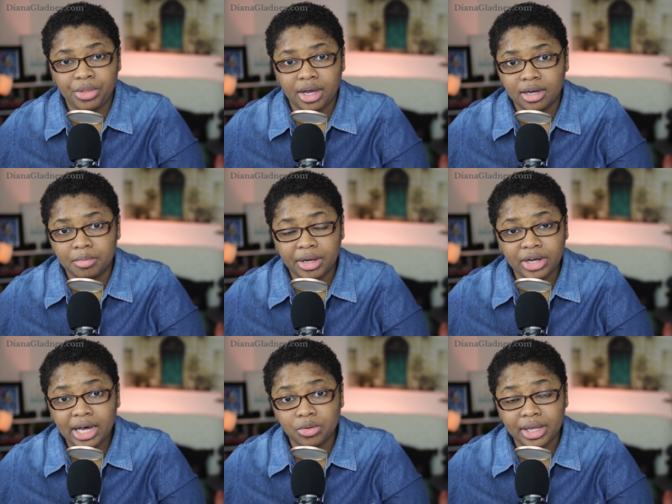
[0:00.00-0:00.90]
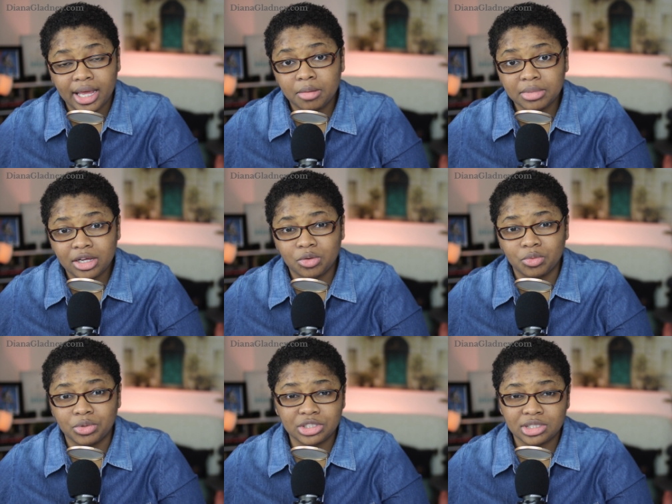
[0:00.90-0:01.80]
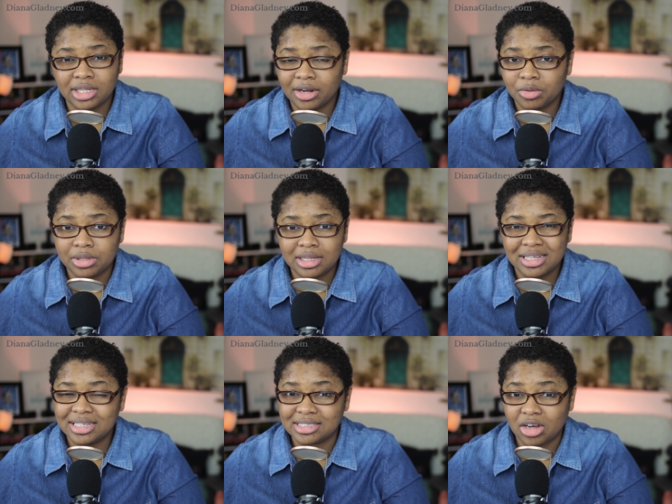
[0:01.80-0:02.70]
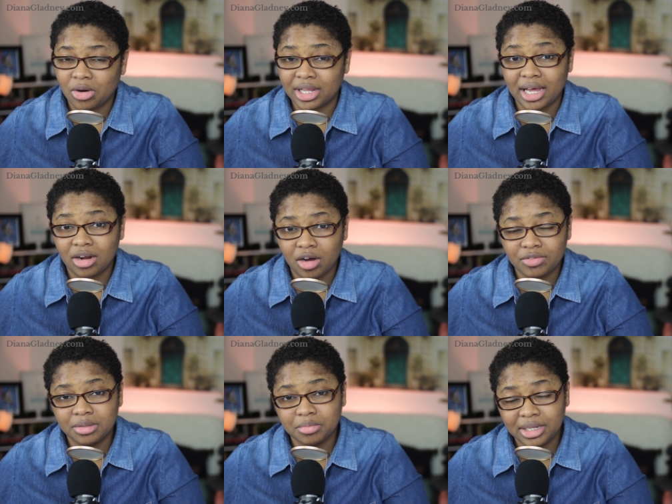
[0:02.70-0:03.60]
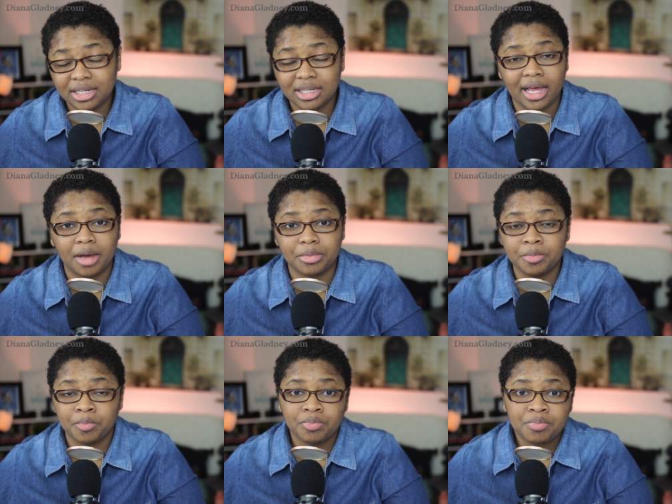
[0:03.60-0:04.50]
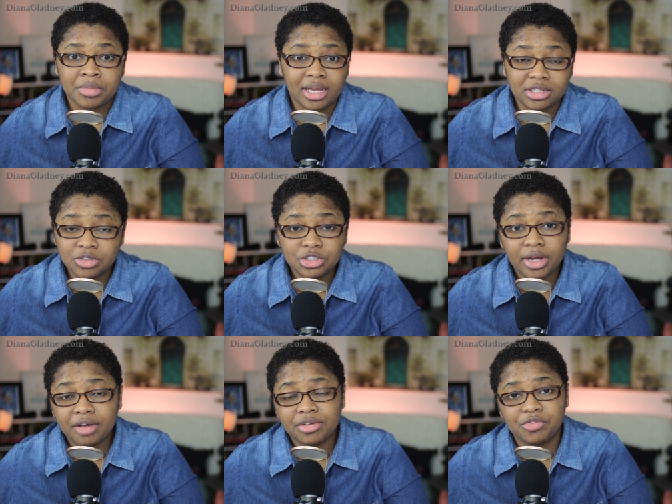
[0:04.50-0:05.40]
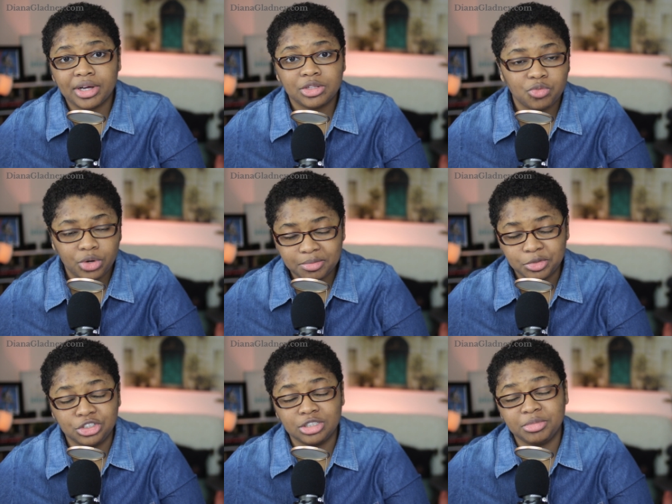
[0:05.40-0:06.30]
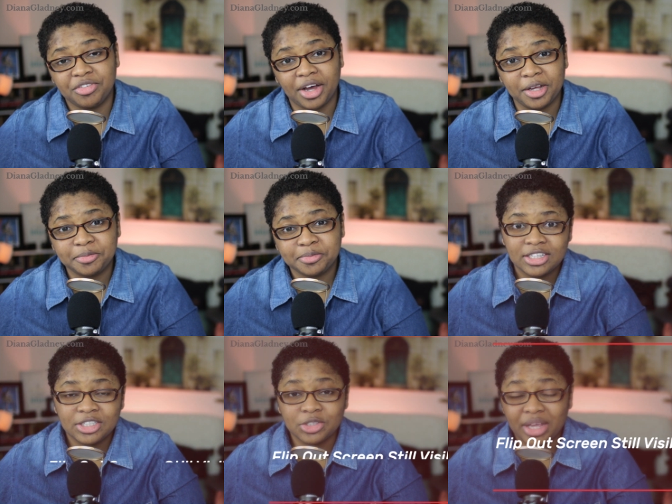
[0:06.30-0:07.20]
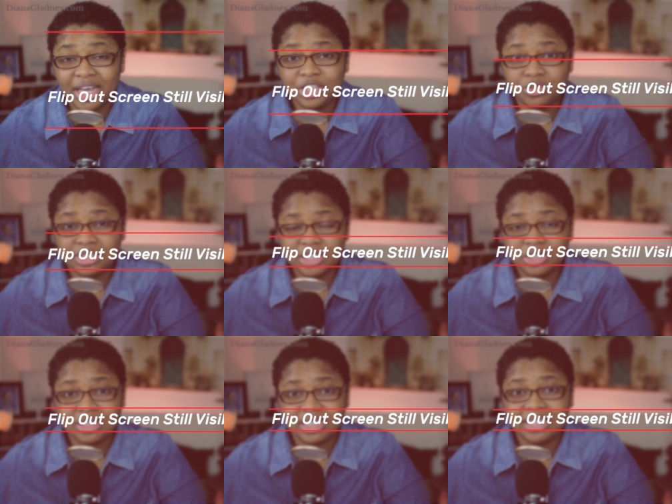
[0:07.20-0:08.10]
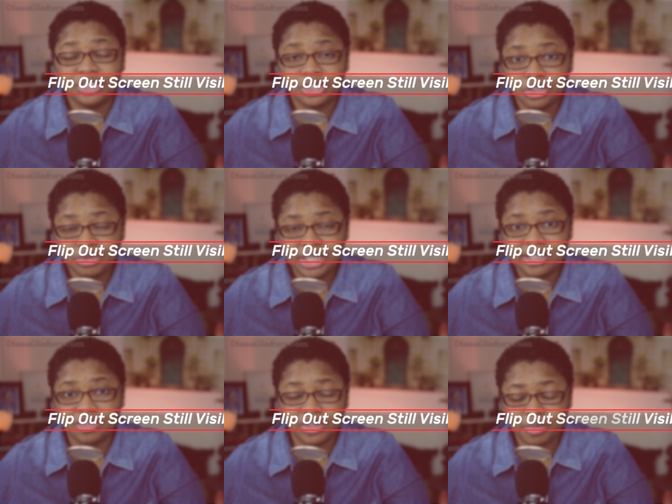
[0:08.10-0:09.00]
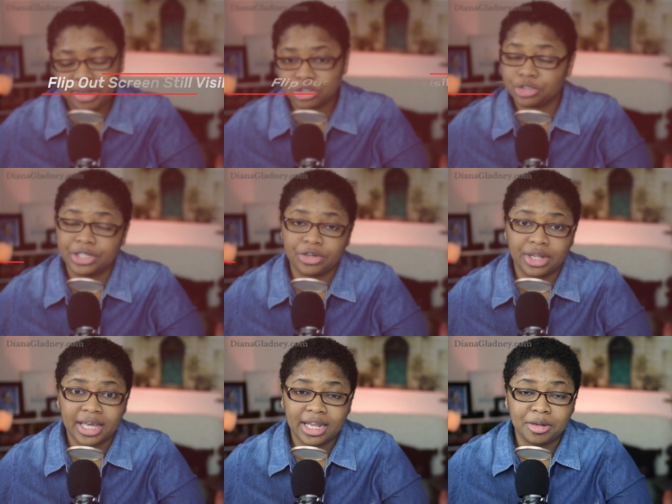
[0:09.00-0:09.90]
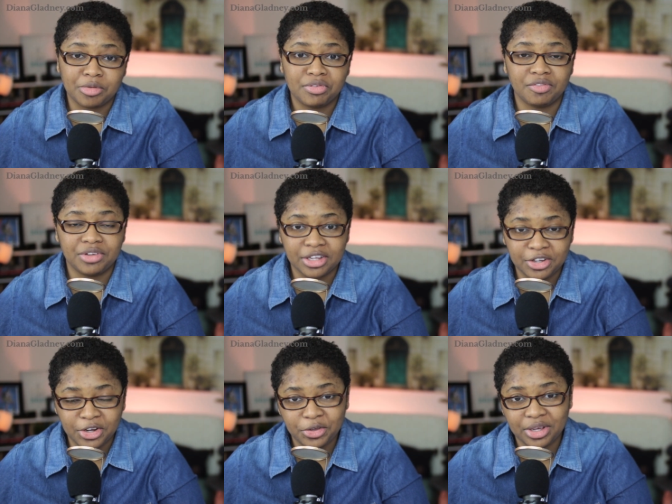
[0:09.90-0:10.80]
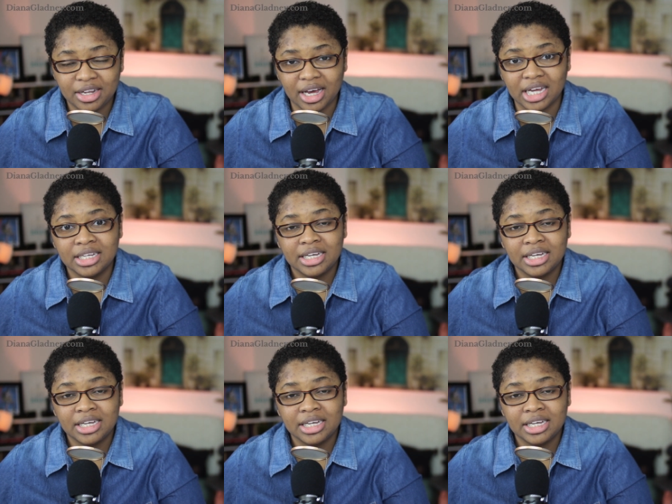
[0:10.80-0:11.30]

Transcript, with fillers: uh, Elgato Cam Link, which I don't think is all that often, but it can happen. Uh, as long as you don't have a defective one, you should be fine. So can you still see the screen, the flip out screen on the Canon M50? No, you cannot.